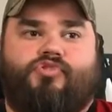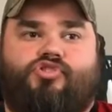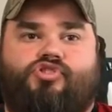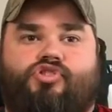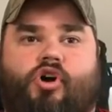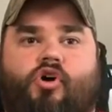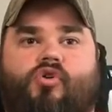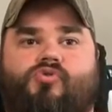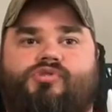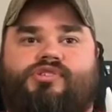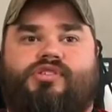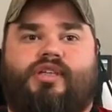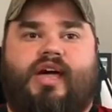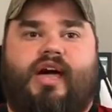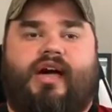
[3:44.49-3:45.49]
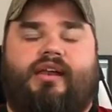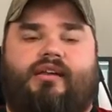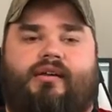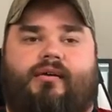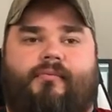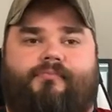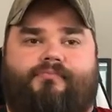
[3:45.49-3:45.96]
shows
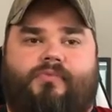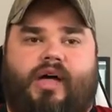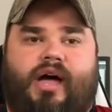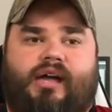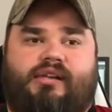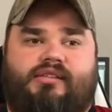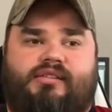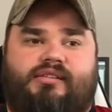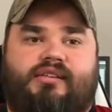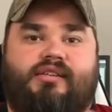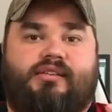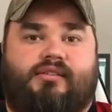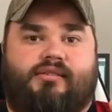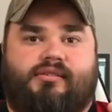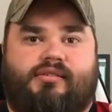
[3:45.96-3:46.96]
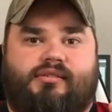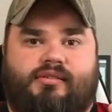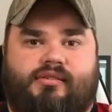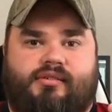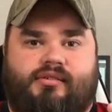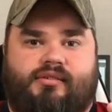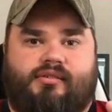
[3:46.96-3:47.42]
that it
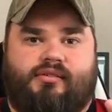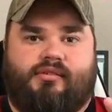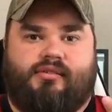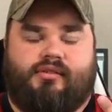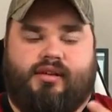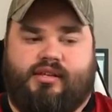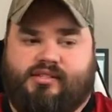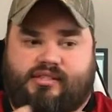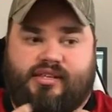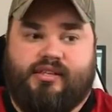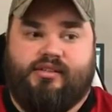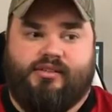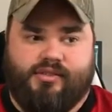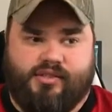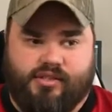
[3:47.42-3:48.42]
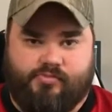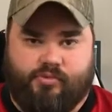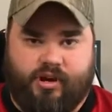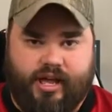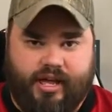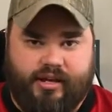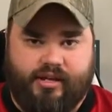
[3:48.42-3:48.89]
didn't
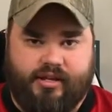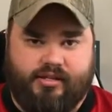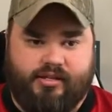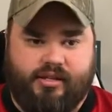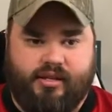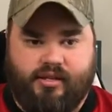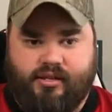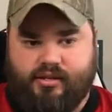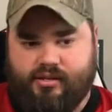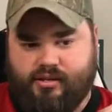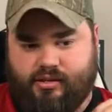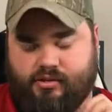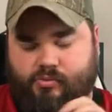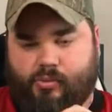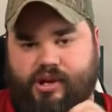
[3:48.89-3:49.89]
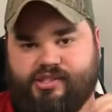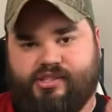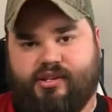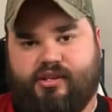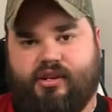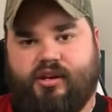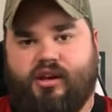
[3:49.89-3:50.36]
spread. There
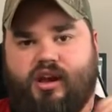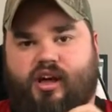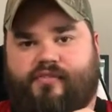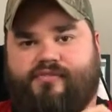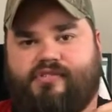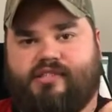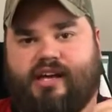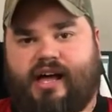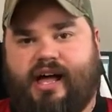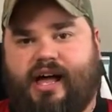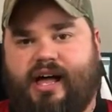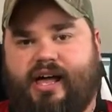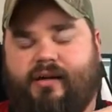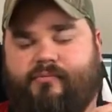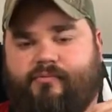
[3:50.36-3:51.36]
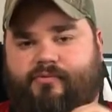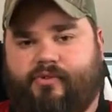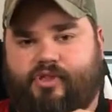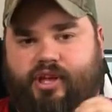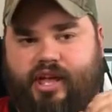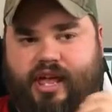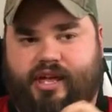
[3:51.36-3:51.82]
wasn't enough time for
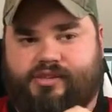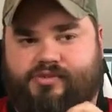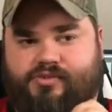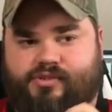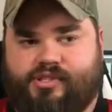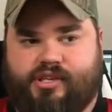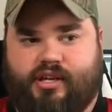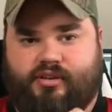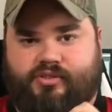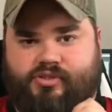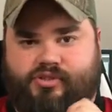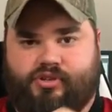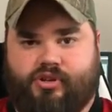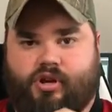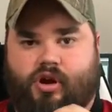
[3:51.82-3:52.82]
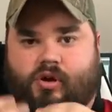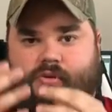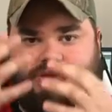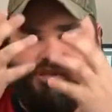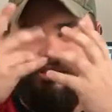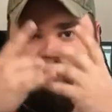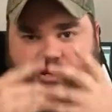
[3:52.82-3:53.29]
the cancer cells to go
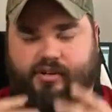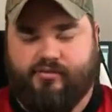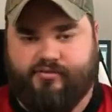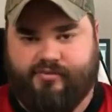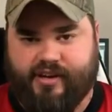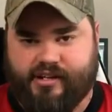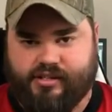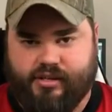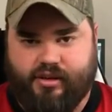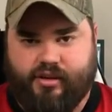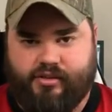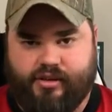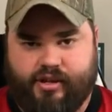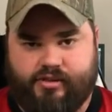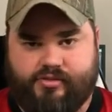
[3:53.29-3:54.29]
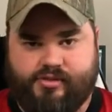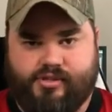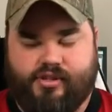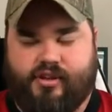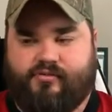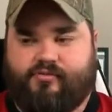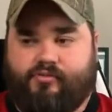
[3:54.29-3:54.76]
and start infecting all the other
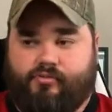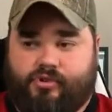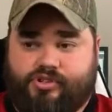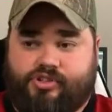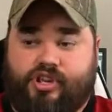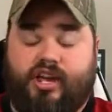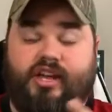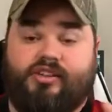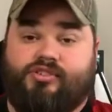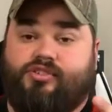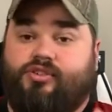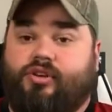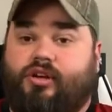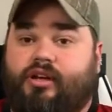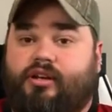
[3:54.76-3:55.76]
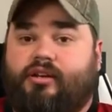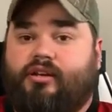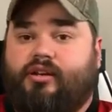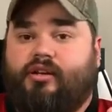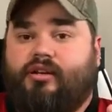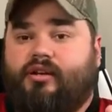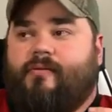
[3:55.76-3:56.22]
stuff, which is good.
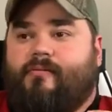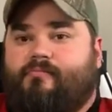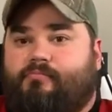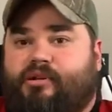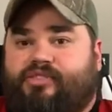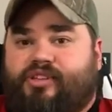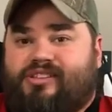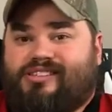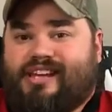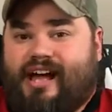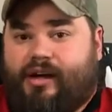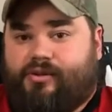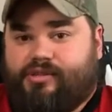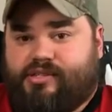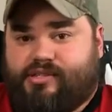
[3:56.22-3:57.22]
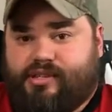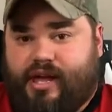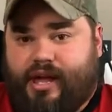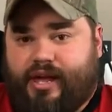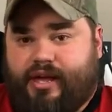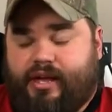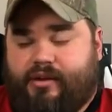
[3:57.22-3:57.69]
But the
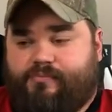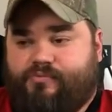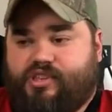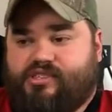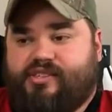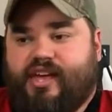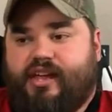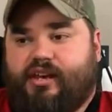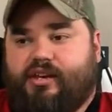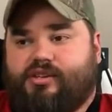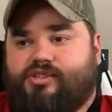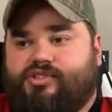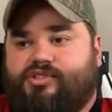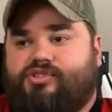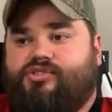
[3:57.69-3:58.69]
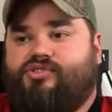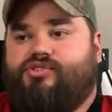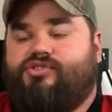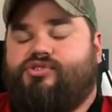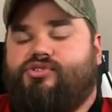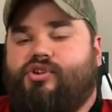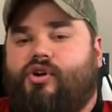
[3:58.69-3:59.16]
downside is that it is
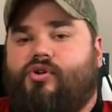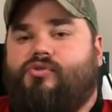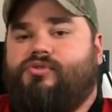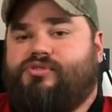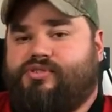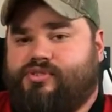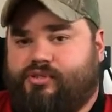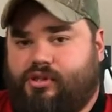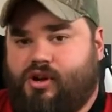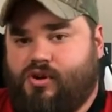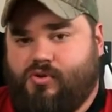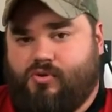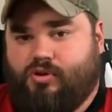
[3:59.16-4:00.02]
so slow